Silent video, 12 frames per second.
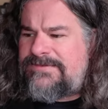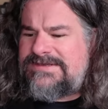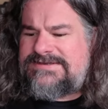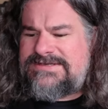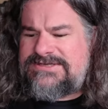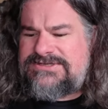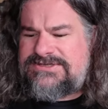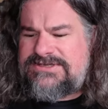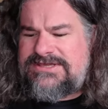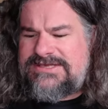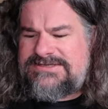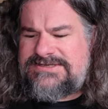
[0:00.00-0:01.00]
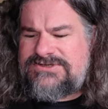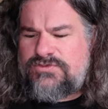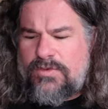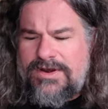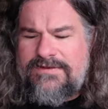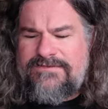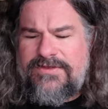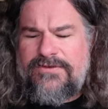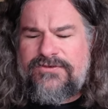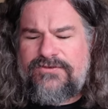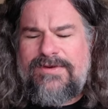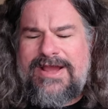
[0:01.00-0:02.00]
This is one of
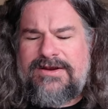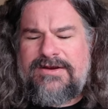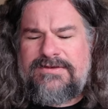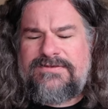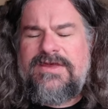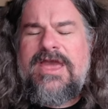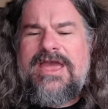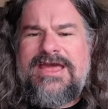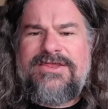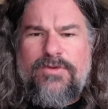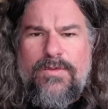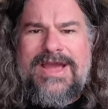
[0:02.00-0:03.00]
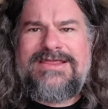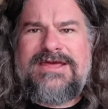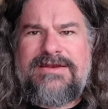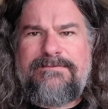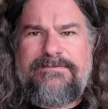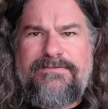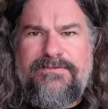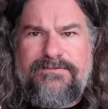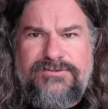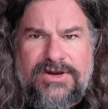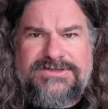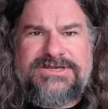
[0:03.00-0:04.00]
those records, in the way that
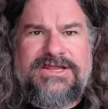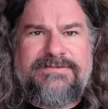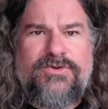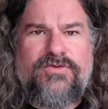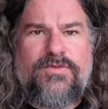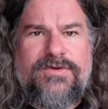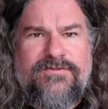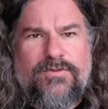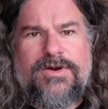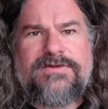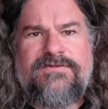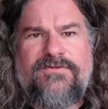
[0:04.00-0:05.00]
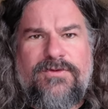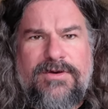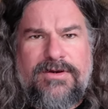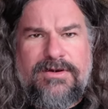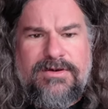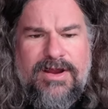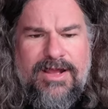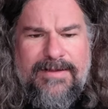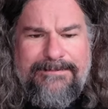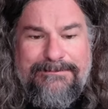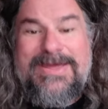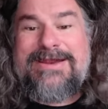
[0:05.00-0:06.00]
Dark Side of the Moon would have worked for
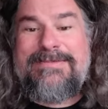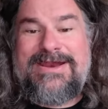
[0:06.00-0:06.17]
many,